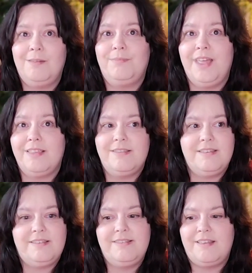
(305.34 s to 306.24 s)
That
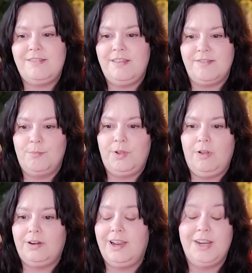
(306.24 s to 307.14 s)
success doesn't
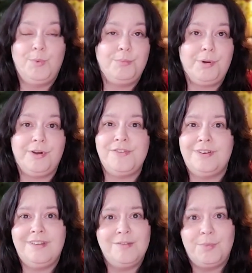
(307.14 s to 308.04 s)
belong to any one person,
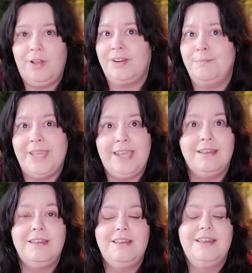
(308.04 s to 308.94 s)
it doesn't belong to me.
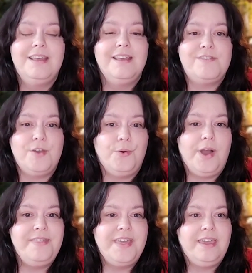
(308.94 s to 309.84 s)
So
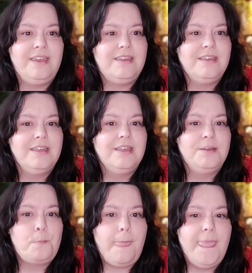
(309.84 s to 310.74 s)
I think
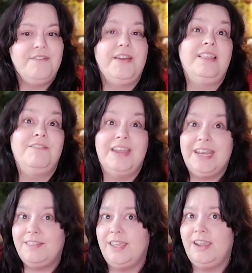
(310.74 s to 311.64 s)
if I leave
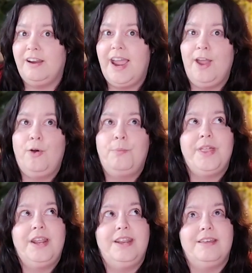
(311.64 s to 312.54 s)
anything here, I hope
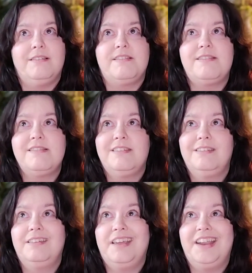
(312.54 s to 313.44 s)
that it is
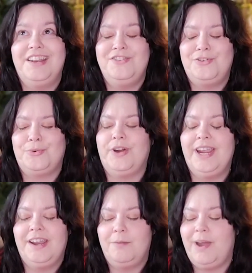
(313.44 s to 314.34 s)
an
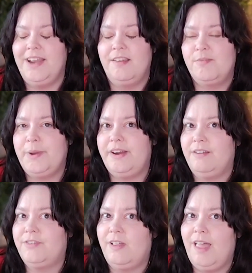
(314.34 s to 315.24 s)
enduring and abiding spirit
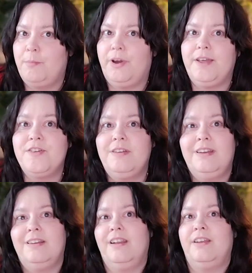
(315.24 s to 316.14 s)
of collaboration
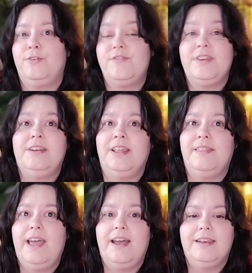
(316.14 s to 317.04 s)
and an understanding
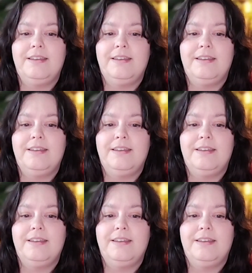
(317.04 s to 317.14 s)
that